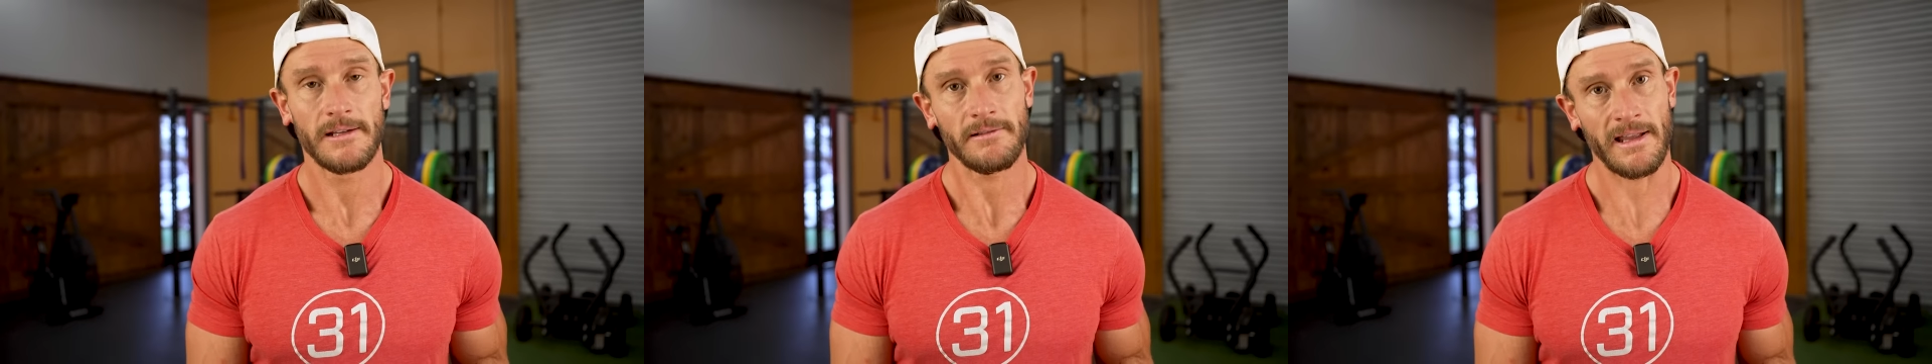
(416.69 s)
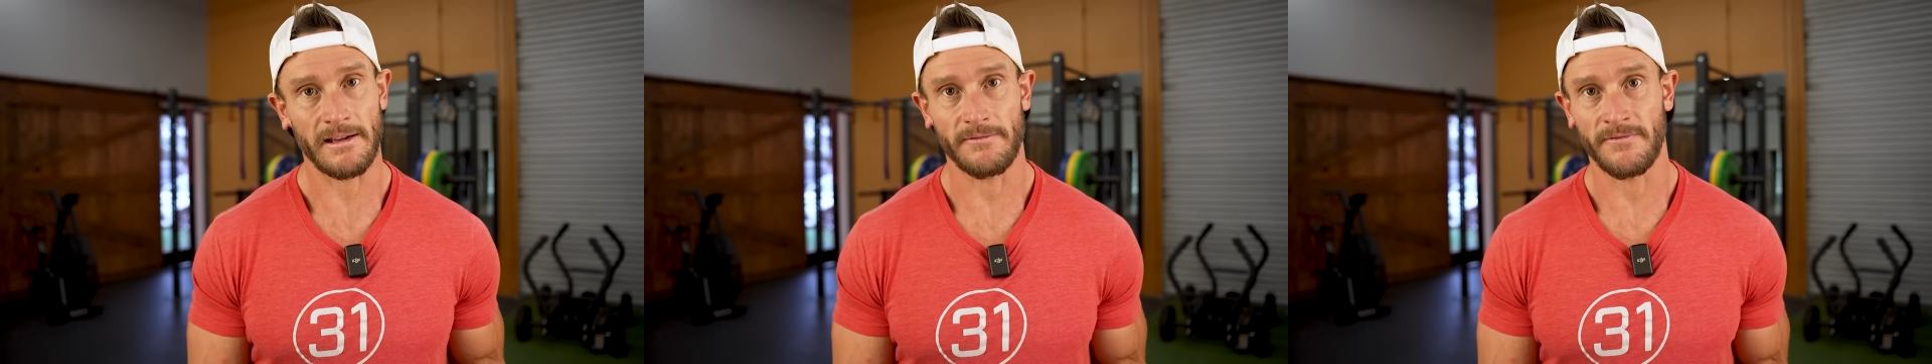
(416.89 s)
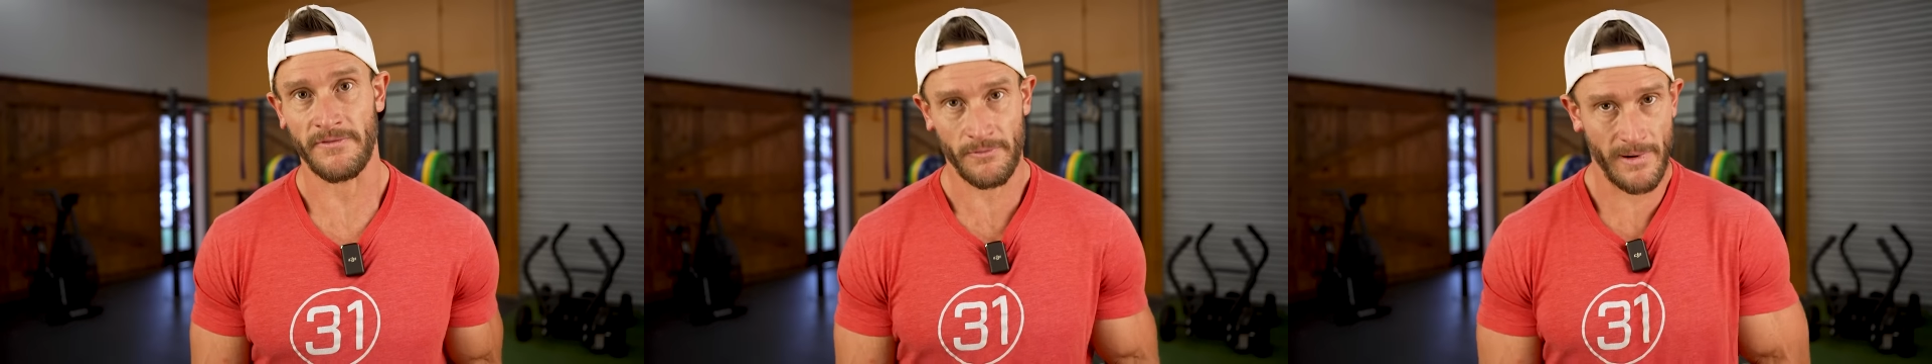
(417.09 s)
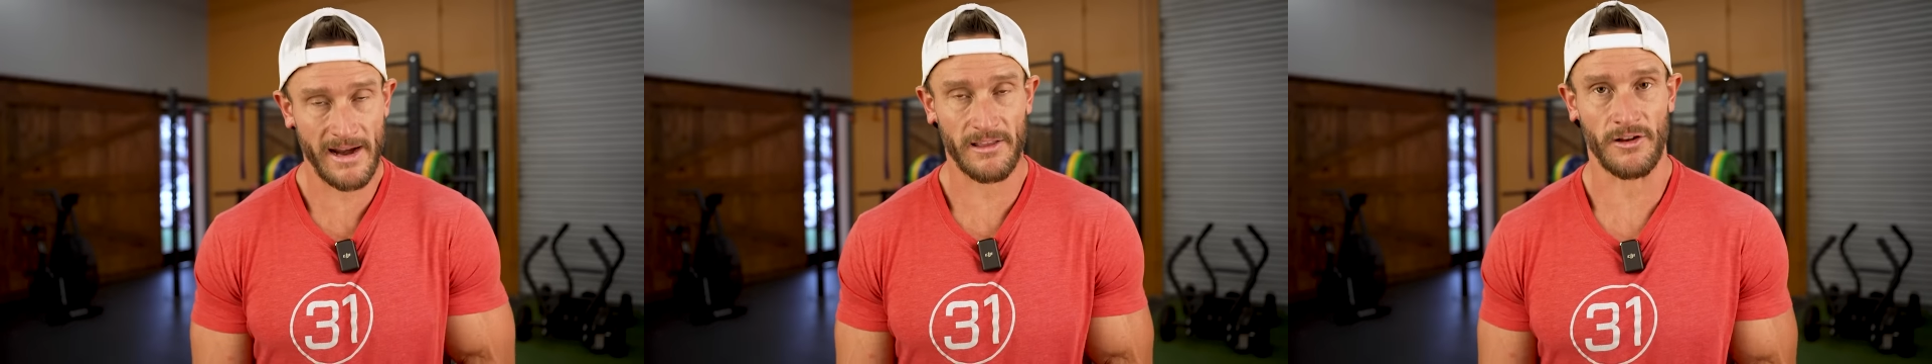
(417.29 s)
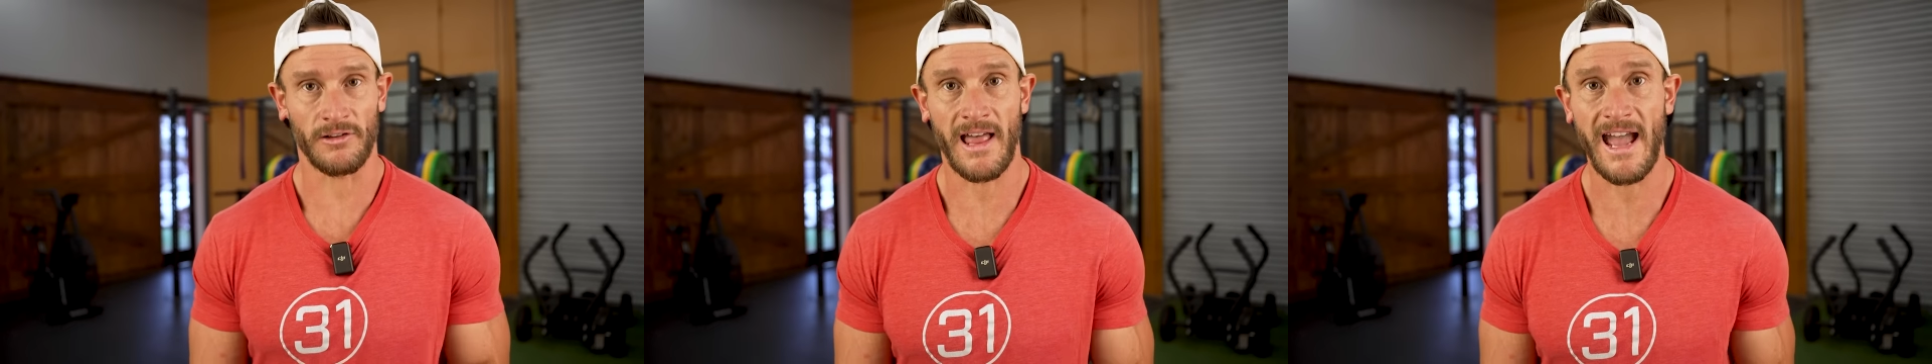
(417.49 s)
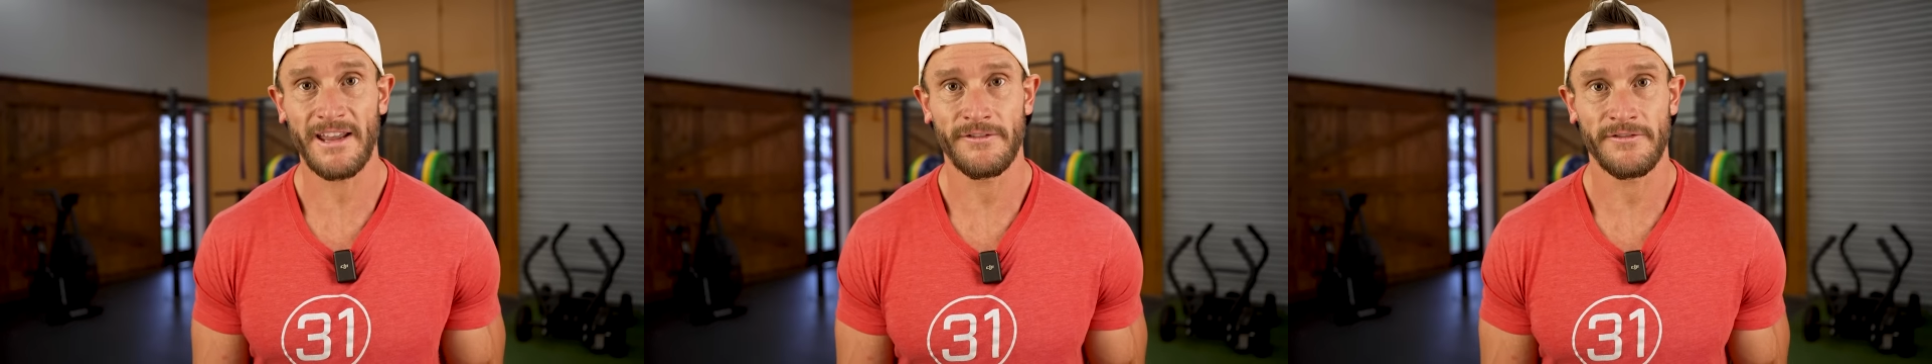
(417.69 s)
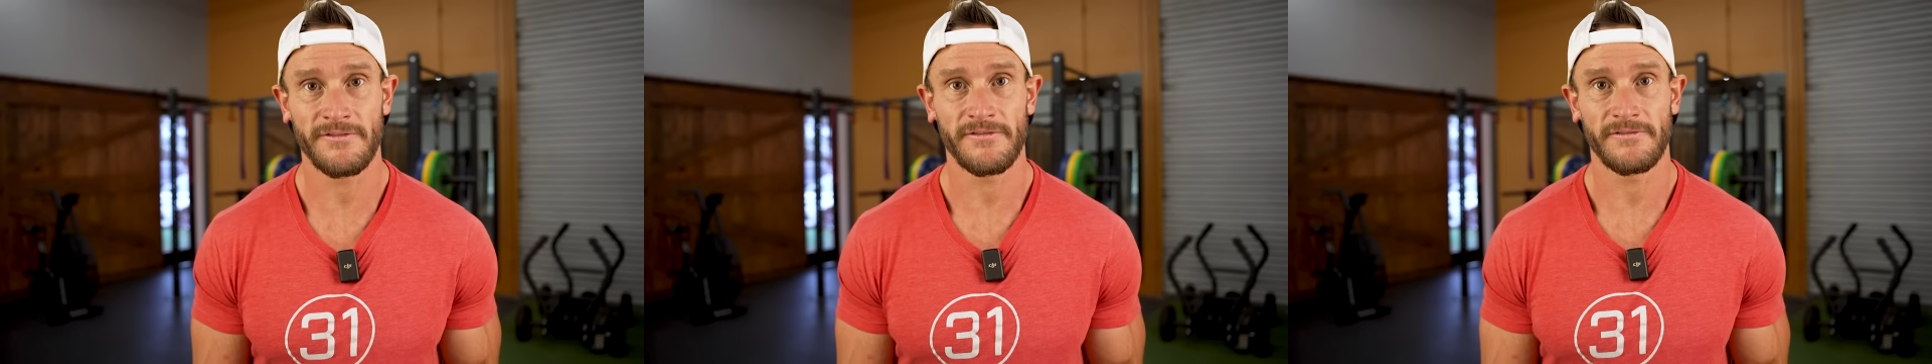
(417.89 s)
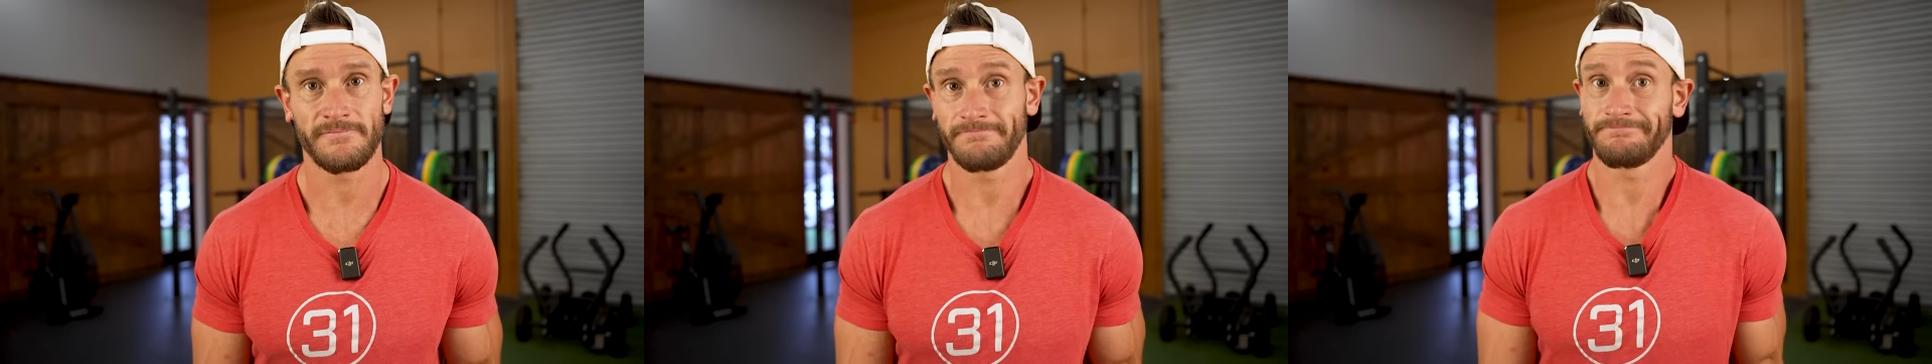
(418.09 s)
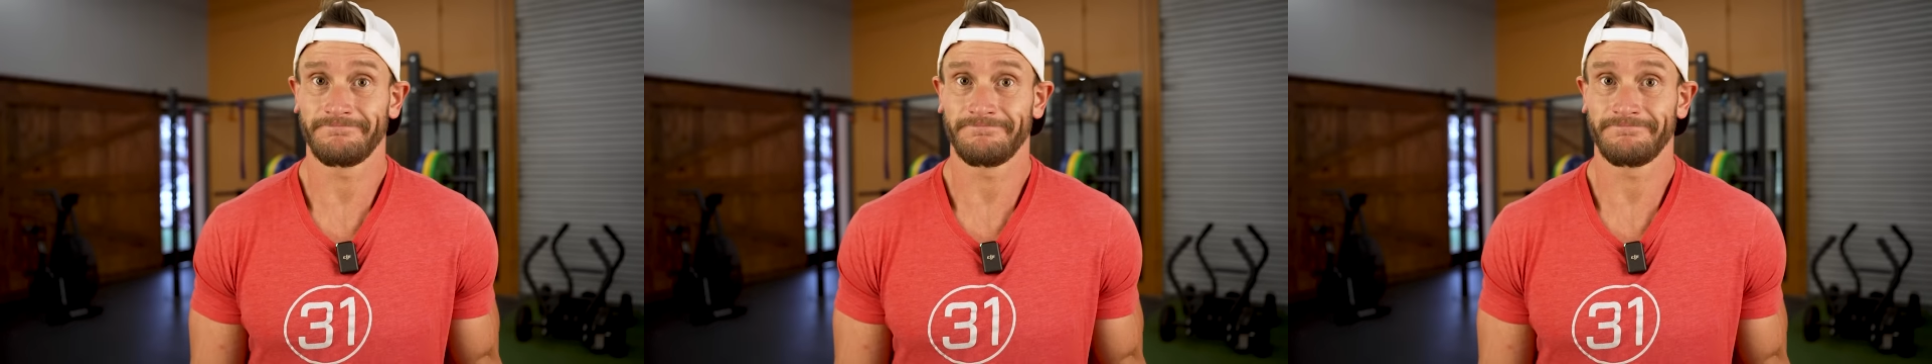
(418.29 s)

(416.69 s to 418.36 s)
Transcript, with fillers: like for regular life,